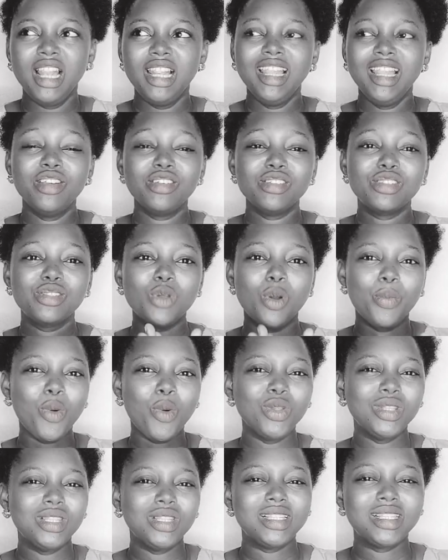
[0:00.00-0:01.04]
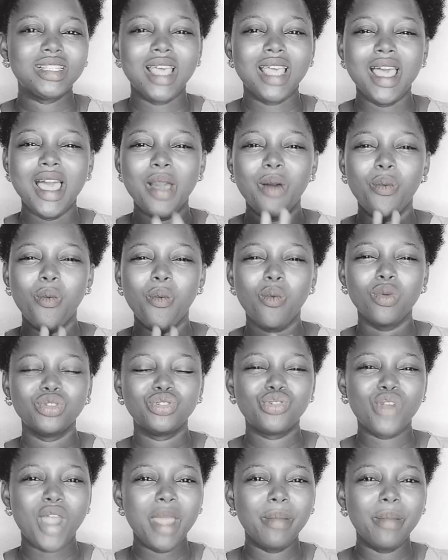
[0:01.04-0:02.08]
Let us stop all this
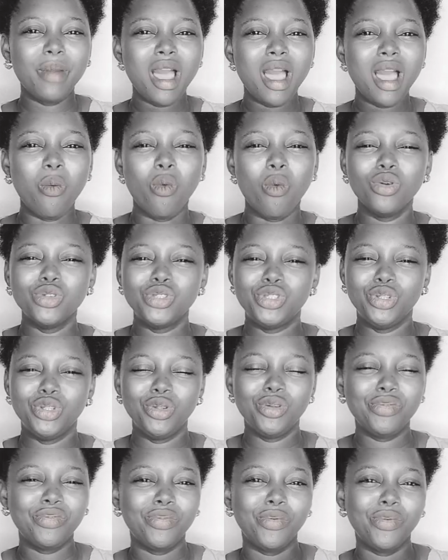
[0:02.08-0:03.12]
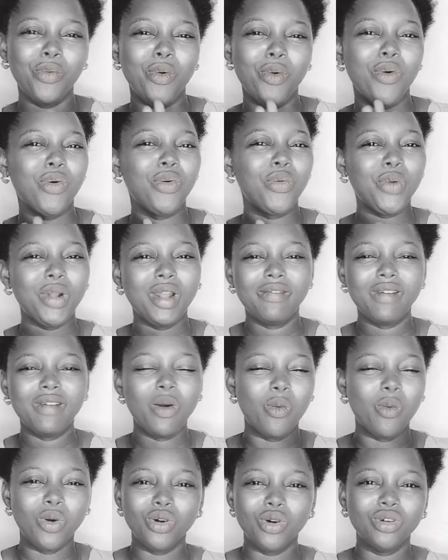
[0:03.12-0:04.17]
tribal wars, jollof war,
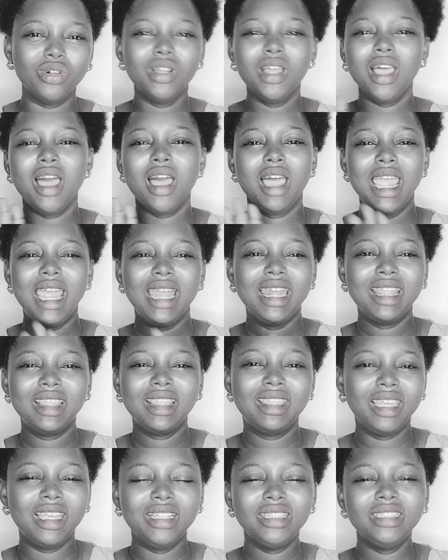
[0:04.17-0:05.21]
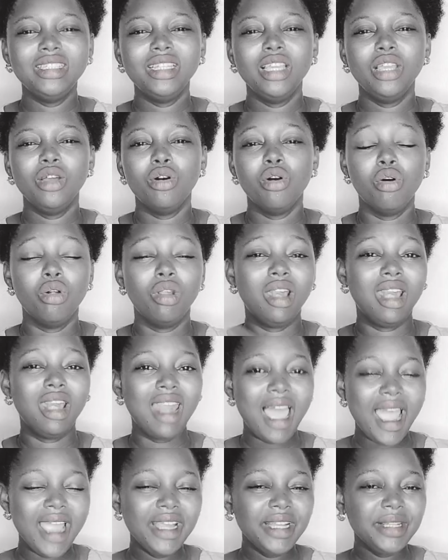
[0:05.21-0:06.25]
whatever war, anything
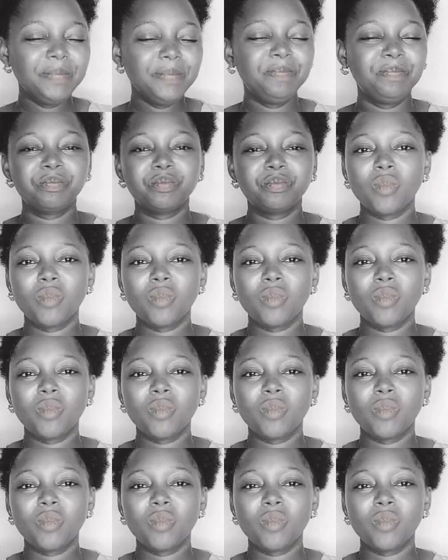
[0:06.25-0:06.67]
online,